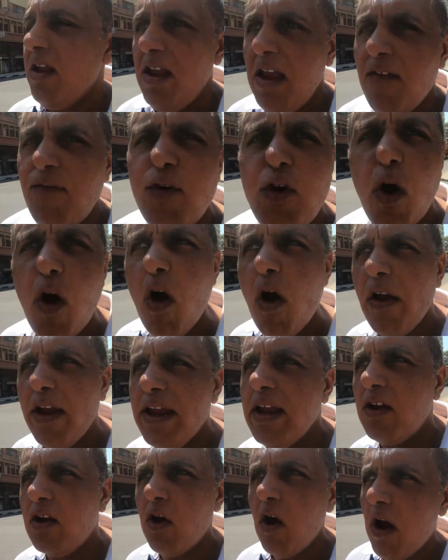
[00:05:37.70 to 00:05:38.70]
If you are
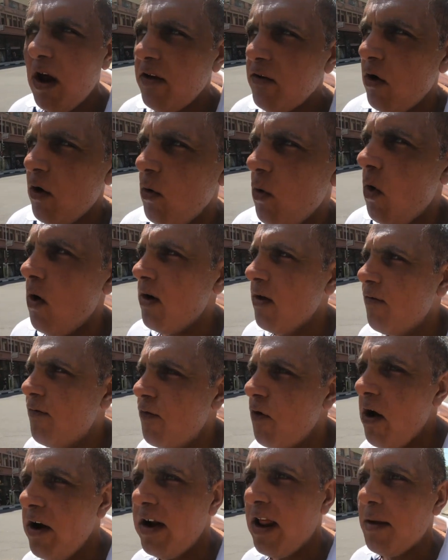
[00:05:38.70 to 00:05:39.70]
in Cairo on a
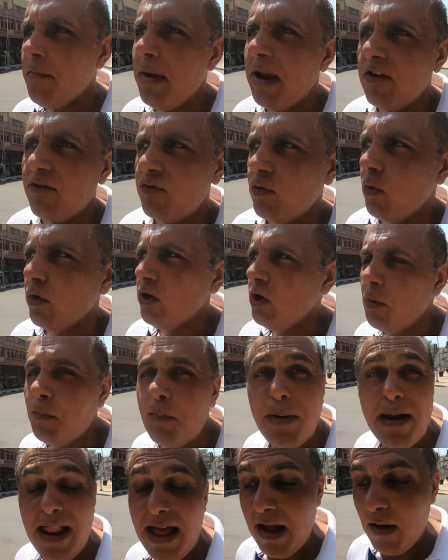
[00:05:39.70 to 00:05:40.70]
Friday, make sure you
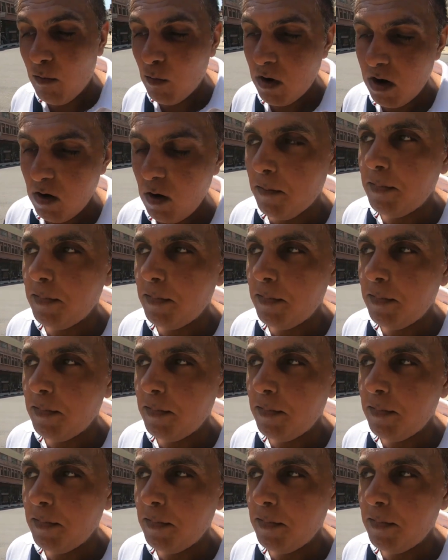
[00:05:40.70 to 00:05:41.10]
plan well,